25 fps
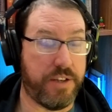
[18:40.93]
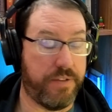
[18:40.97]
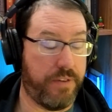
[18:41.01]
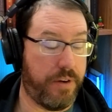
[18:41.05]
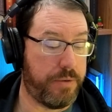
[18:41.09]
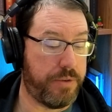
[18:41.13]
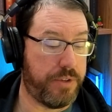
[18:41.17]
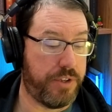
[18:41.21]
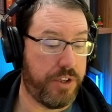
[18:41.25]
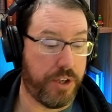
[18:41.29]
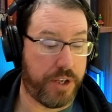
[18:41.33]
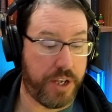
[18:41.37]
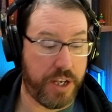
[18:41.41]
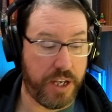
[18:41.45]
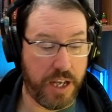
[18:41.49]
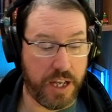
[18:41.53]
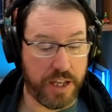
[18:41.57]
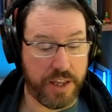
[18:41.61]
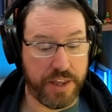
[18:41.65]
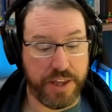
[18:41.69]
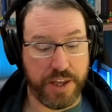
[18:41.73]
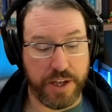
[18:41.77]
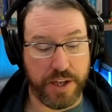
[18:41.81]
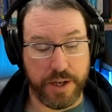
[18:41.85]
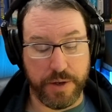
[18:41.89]
I was looking at
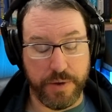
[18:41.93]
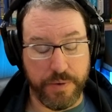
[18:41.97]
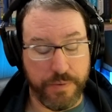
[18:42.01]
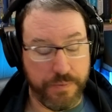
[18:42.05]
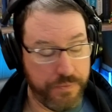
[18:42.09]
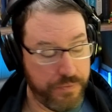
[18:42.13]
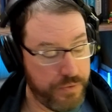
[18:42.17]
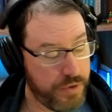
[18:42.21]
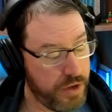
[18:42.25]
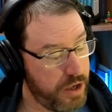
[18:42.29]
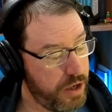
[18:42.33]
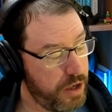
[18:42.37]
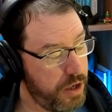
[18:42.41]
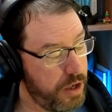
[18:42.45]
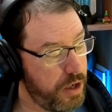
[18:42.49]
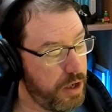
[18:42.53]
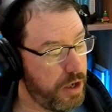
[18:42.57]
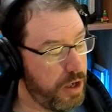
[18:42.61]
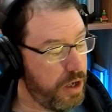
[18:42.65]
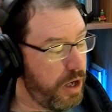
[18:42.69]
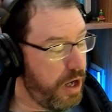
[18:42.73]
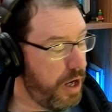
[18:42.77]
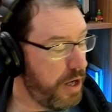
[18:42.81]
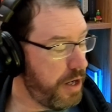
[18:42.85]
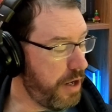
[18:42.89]

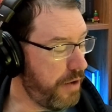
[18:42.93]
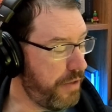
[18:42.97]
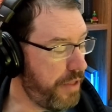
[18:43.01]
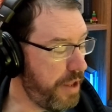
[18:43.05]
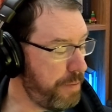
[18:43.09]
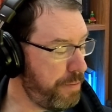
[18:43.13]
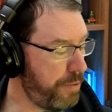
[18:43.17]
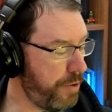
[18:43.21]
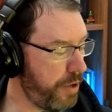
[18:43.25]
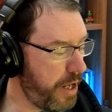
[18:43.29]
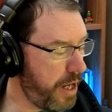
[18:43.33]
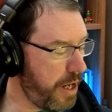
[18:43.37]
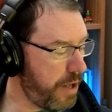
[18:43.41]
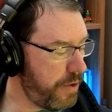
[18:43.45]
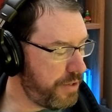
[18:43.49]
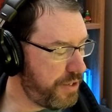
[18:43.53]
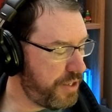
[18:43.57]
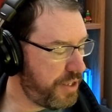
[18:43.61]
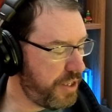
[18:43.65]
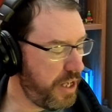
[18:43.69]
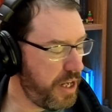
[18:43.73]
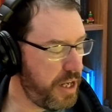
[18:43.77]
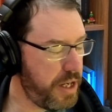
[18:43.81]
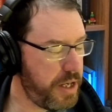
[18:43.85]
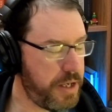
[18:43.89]
they put out
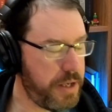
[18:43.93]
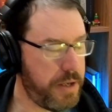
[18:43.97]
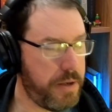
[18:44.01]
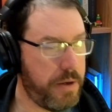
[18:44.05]
a